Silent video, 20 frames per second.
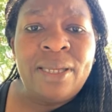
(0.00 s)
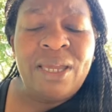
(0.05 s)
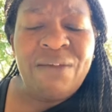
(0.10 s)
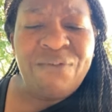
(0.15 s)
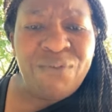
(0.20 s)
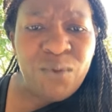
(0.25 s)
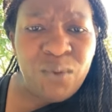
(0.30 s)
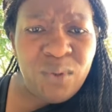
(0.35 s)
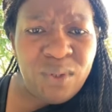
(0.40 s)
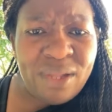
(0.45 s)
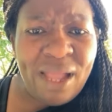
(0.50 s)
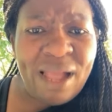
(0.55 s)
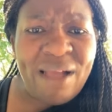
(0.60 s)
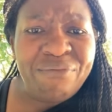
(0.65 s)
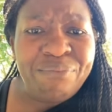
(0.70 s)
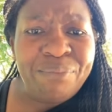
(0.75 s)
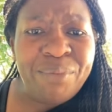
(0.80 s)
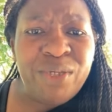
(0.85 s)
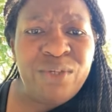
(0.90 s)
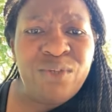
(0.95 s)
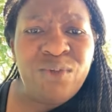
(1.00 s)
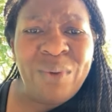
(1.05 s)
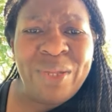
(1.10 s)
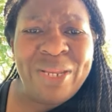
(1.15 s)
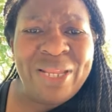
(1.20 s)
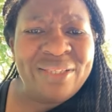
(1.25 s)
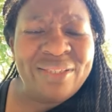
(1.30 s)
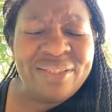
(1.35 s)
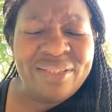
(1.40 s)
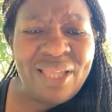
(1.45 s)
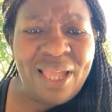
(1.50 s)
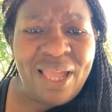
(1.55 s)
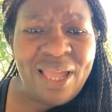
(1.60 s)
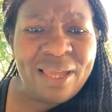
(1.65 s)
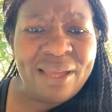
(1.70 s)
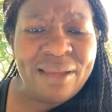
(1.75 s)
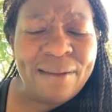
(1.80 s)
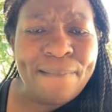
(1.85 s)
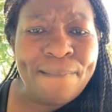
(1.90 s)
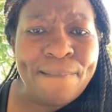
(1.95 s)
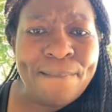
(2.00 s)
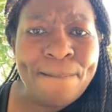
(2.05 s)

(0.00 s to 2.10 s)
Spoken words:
If you love me, you do what I say.